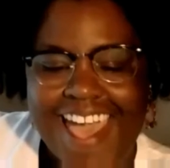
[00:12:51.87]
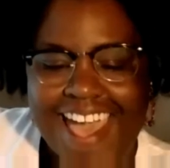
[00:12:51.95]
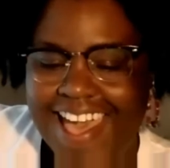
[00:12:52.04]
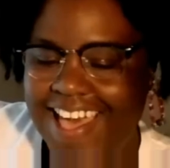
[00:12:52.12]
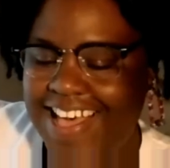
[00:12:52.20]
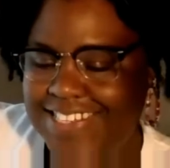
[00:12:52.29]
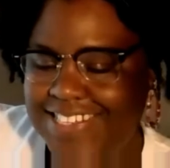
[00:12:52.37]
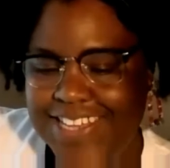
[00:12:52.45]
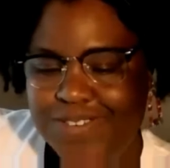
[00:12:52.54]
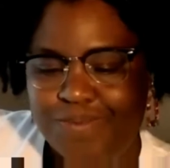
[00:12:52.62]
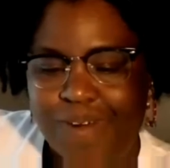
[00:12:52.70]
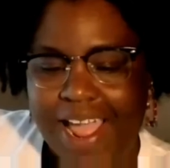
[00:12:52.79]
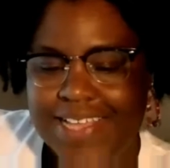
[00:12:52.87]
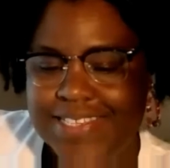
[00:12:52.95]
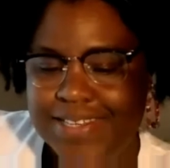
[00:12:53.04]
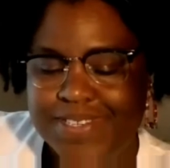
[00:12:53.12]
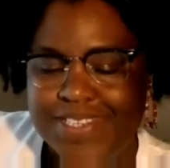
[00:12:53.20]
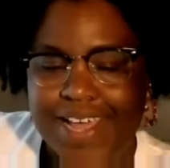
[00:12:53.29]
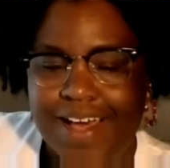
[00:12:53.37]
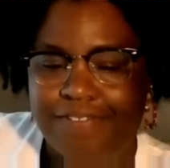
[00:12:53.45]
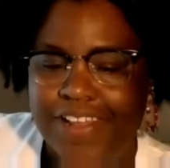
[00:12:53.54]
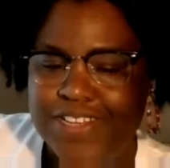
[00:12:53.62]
Yes, let's write some stuff.